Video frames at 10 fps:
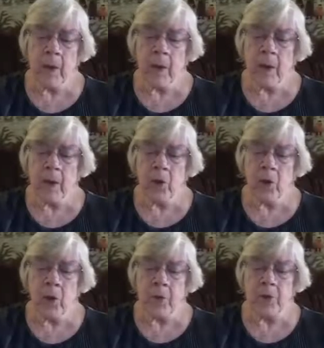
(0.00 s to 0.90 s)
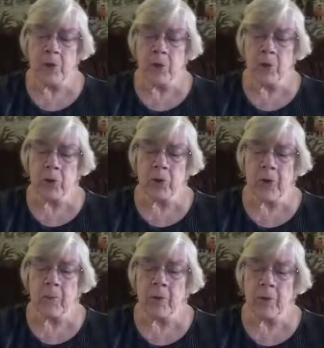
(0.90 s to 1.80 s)
Edgar Harbinger
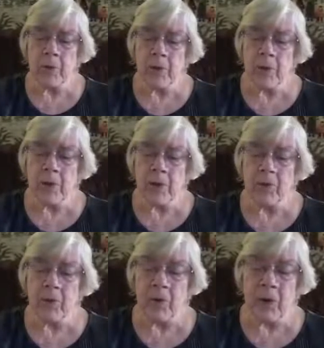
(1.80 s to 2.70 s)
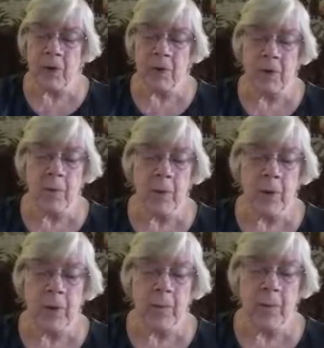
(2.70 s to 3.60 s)
trampled several getting to the
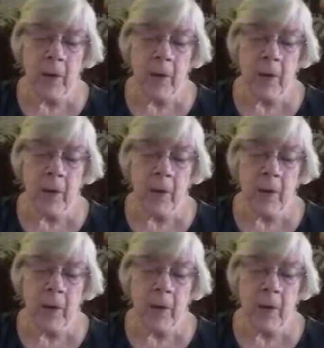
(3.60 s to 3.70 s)
boy,